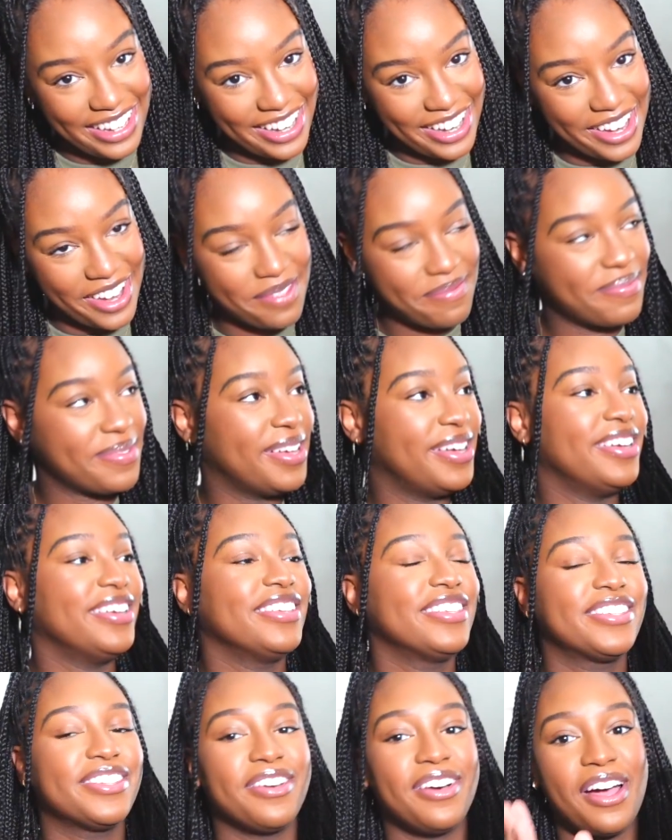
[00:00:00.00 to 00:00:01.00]
cup.
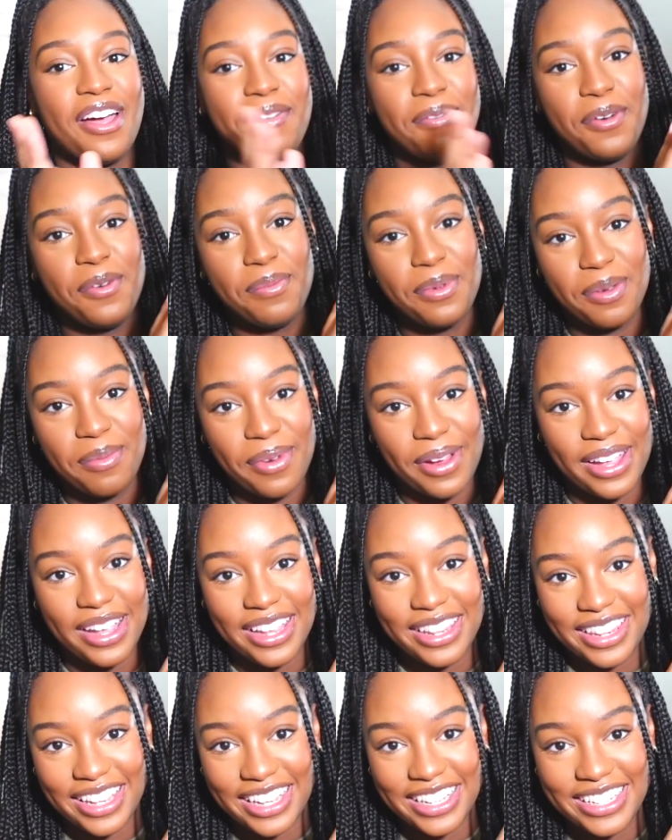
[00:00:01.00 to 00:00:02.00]
So I will be
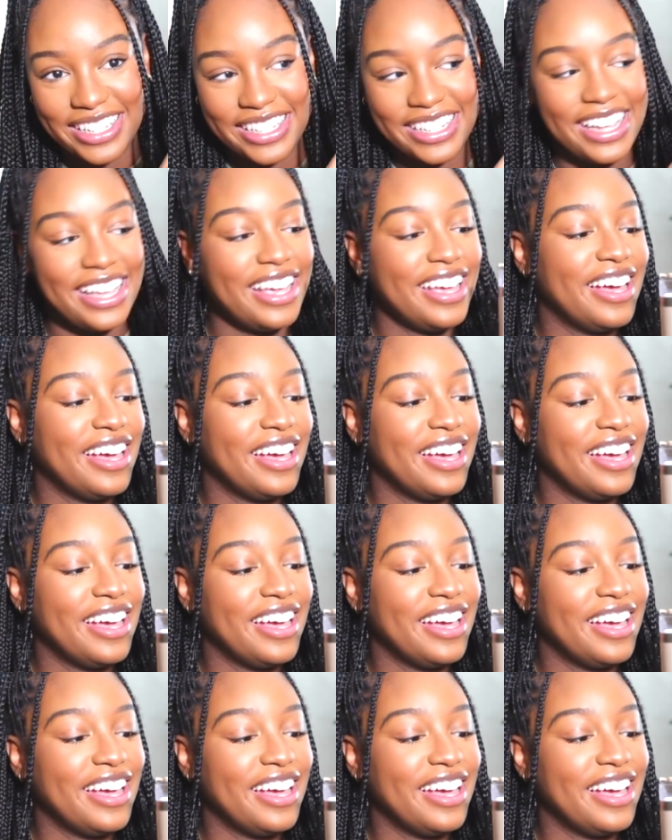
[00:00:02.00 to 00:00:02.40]
bringing this.